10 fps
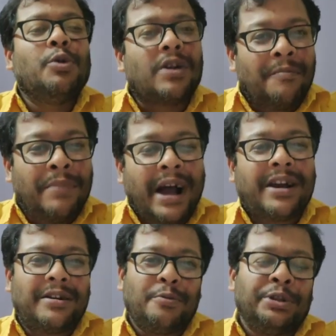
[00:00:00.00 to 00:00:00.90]
do come
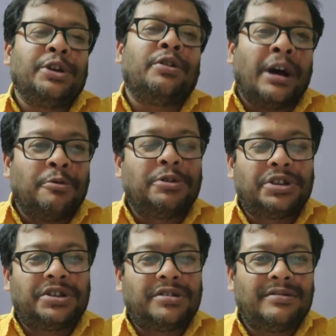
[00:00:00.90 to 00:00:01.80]
back with your
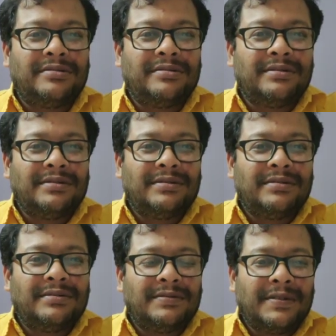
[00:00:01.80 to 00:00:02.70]
doubts.
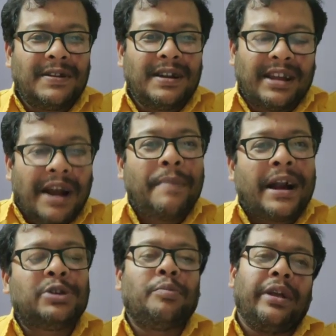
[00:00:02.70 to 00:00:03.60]
Get
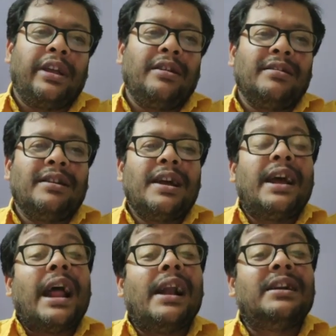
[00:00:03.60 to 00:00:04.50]
back to me
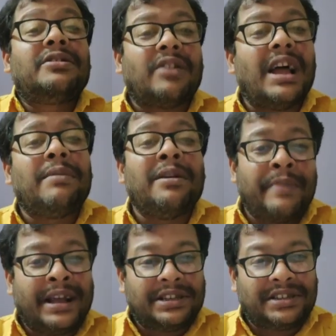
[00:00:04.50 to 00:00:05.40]
and I'll try my
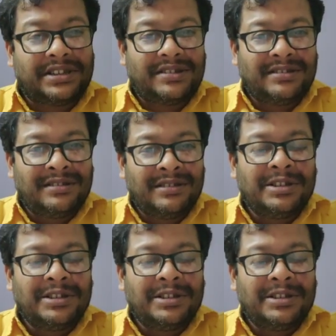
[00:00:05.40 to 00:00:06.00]
best